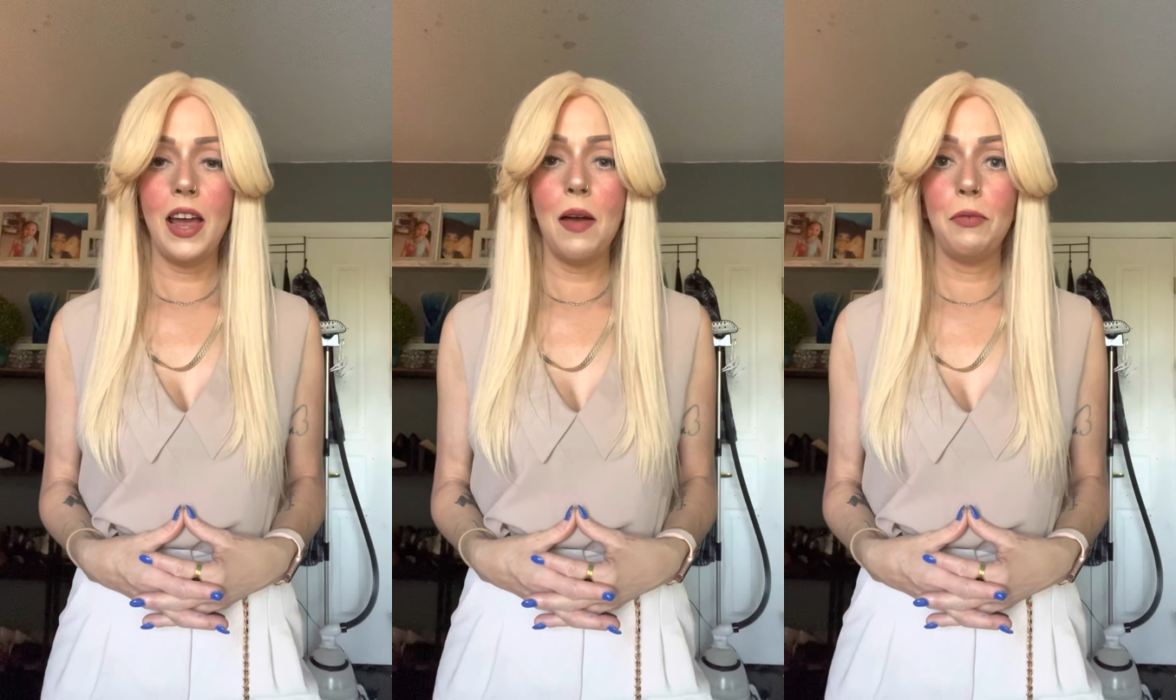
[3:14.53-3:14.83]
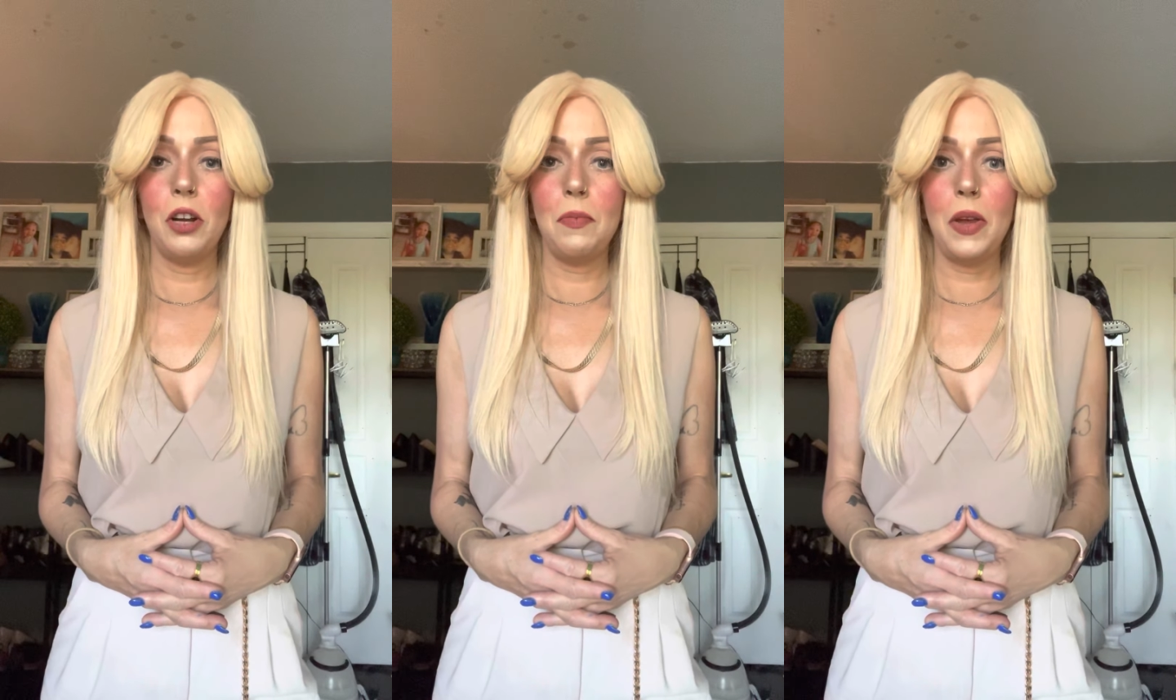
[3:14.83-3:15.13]
am
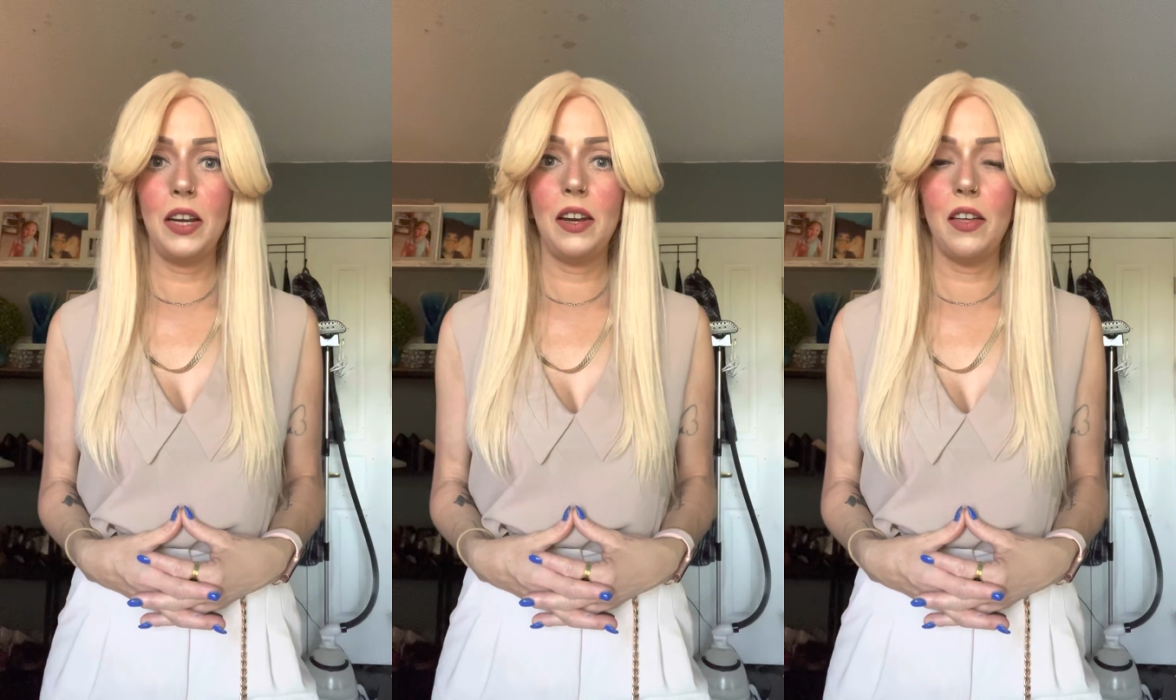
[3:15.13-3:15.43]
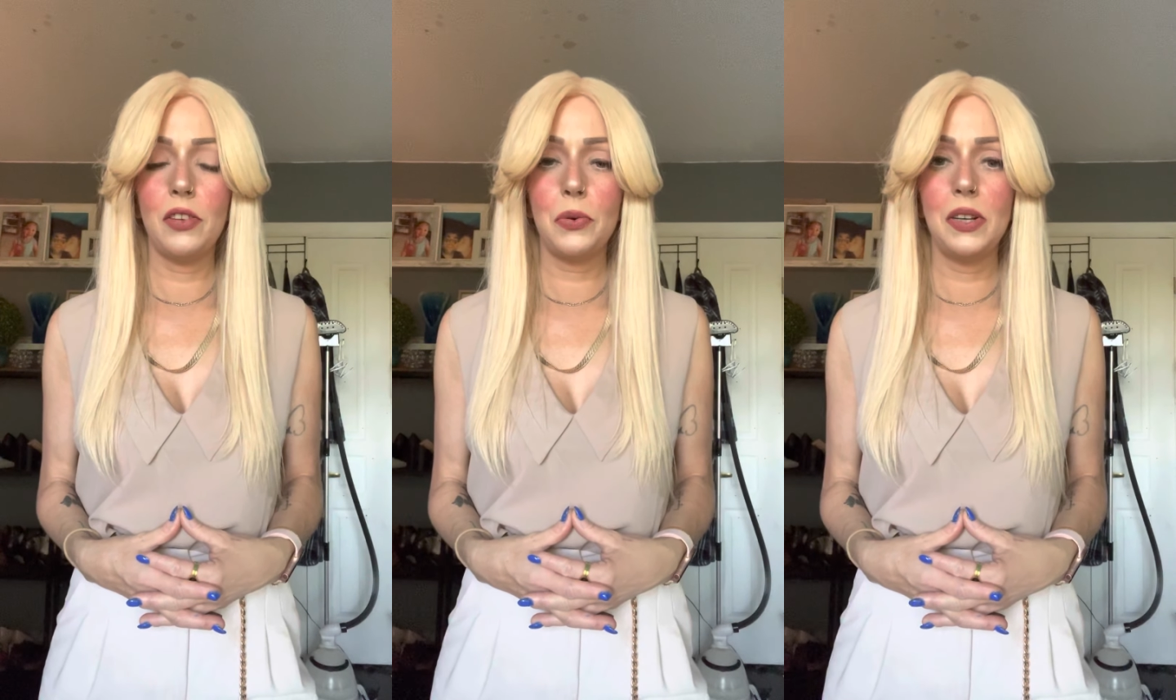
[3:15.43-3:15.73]
going to make
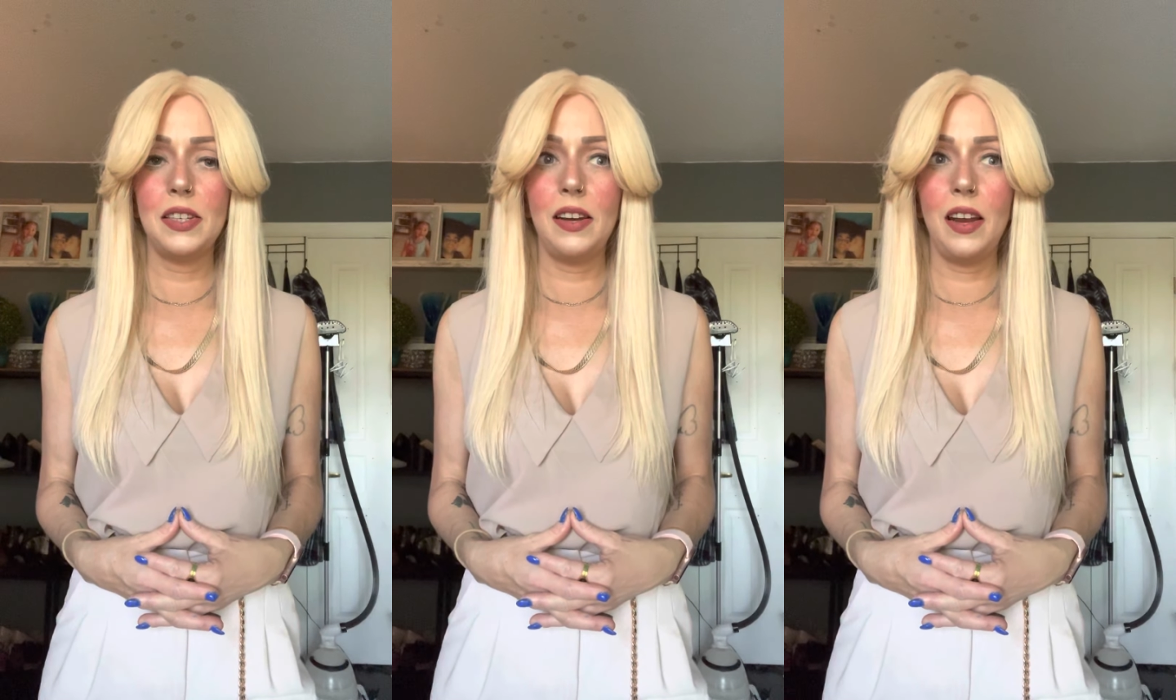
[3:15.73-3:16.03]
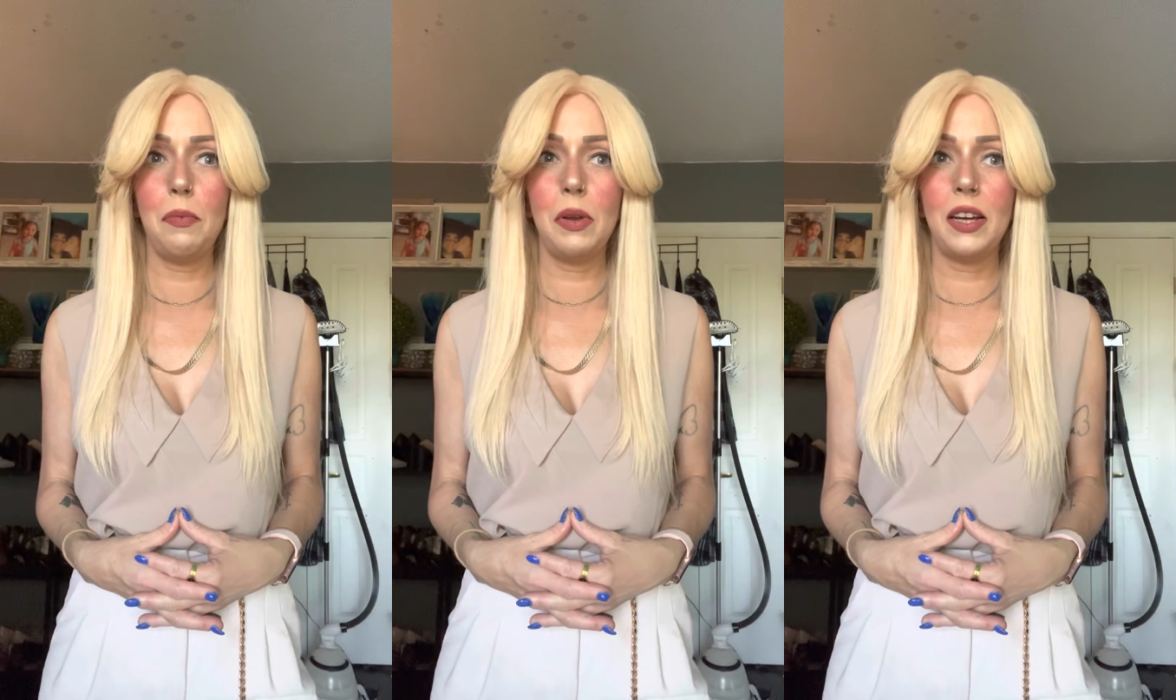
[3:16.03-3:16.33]
another one
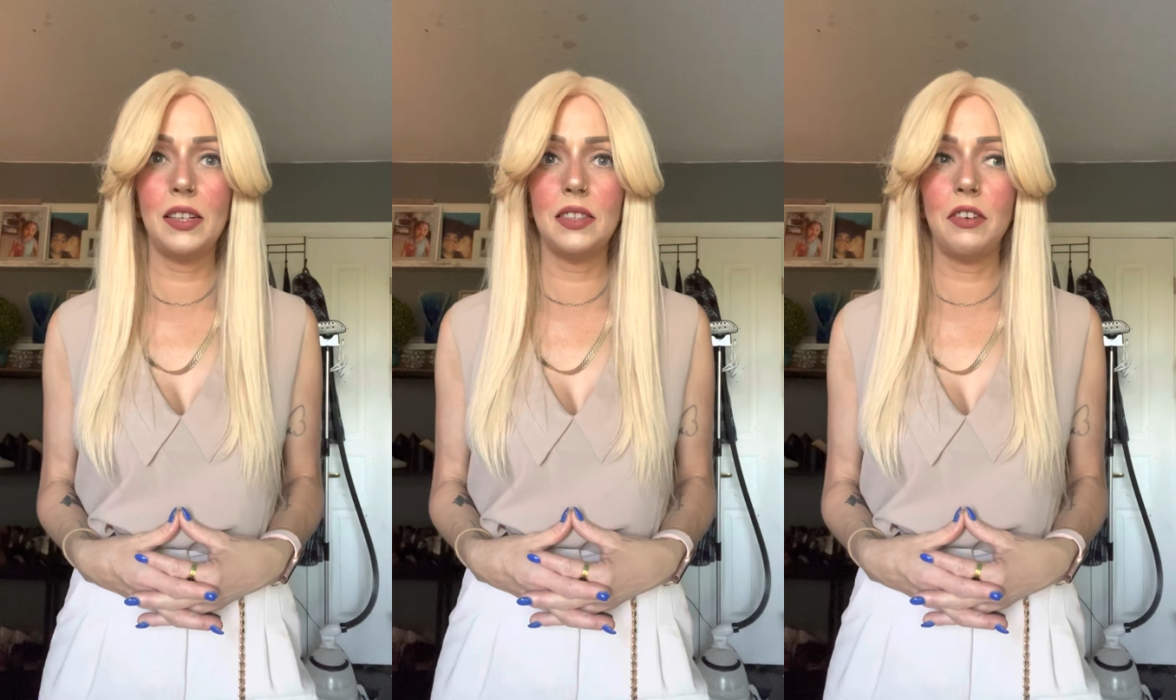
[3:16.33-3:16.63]
today because